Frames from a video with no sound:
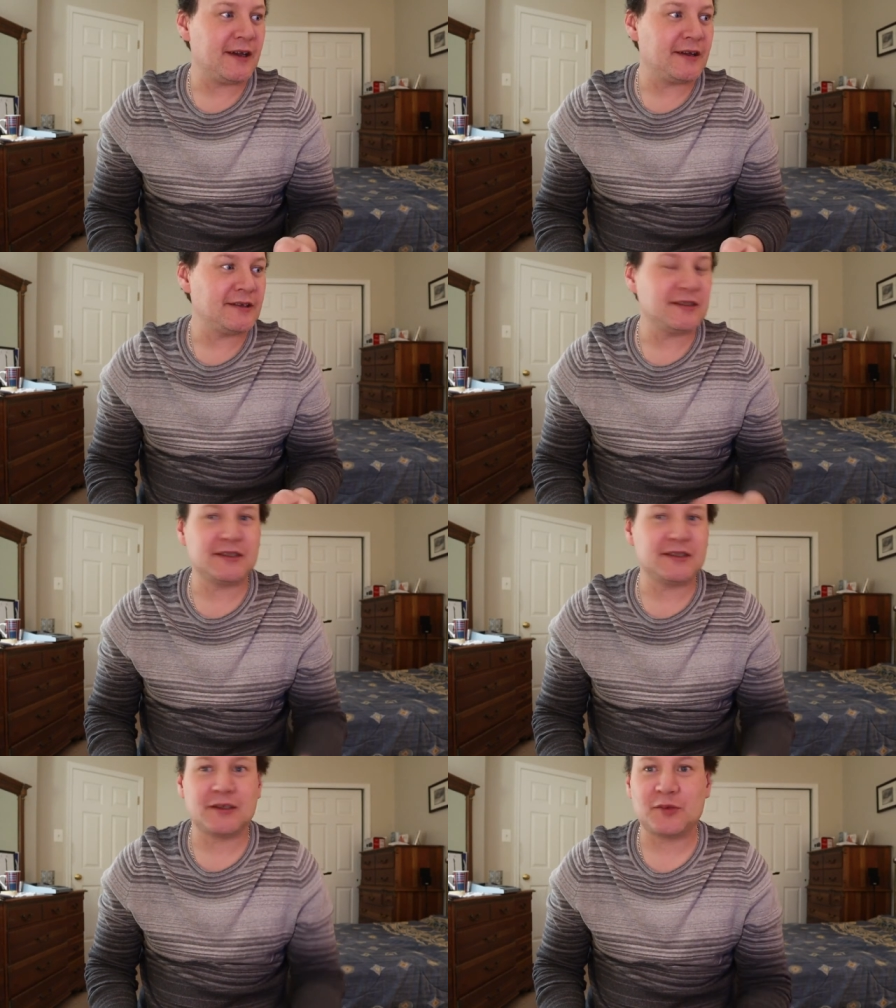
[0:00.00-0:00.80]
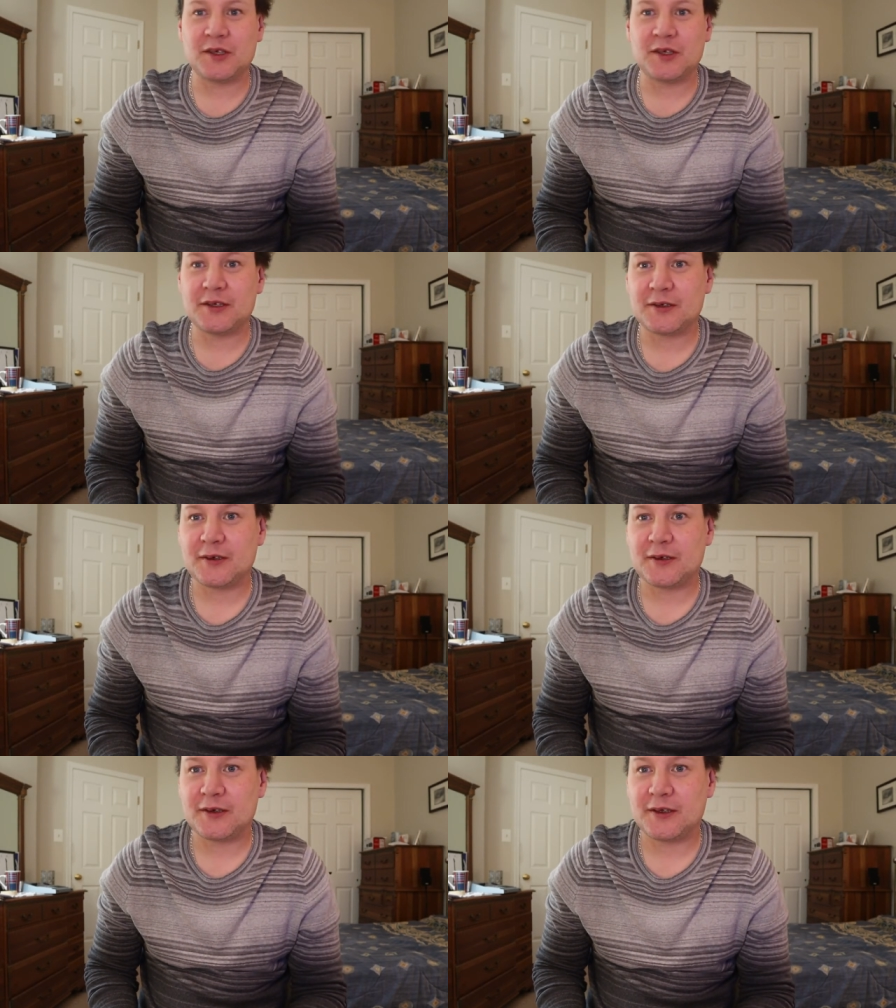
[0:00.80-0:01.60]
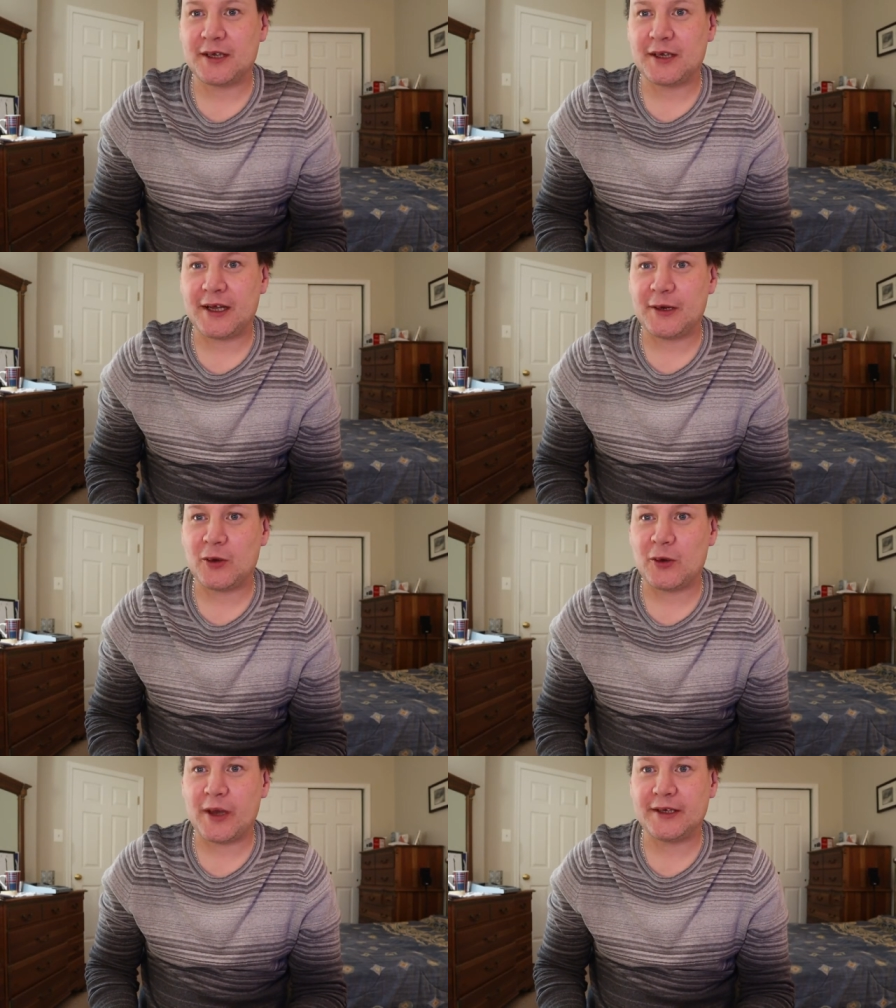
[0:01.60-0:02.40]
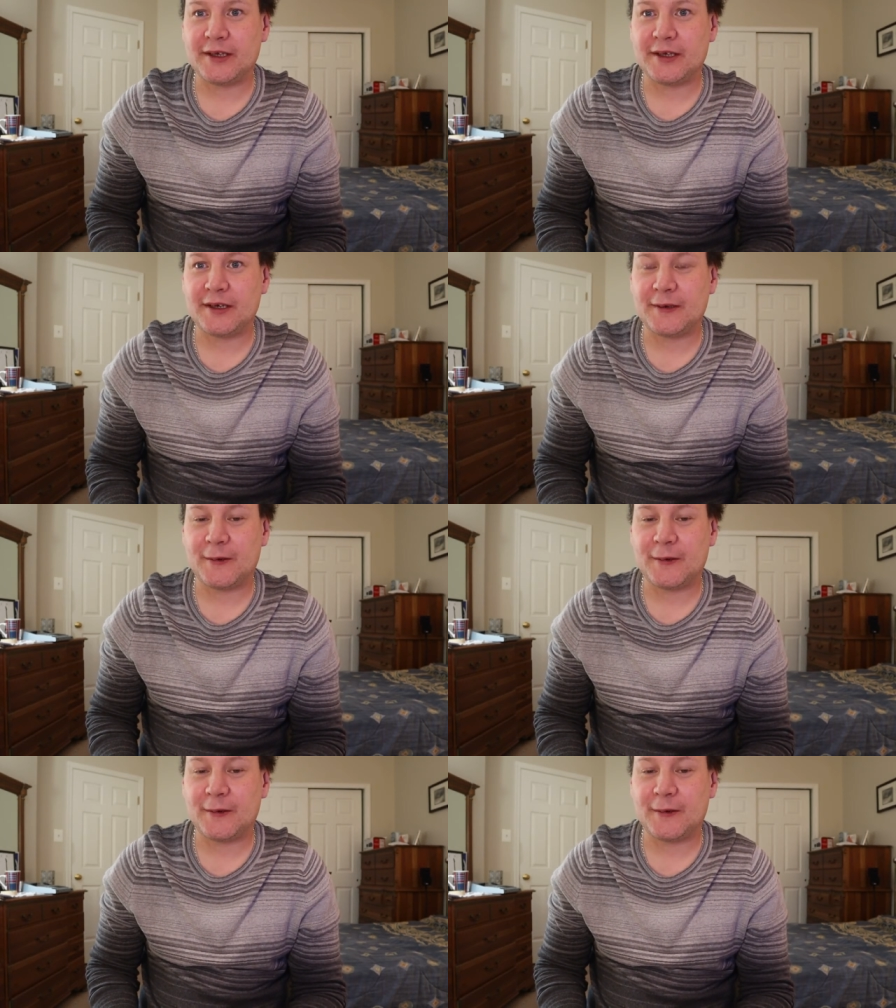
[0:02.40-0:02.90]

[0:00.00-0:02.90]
This is something that I had no idea.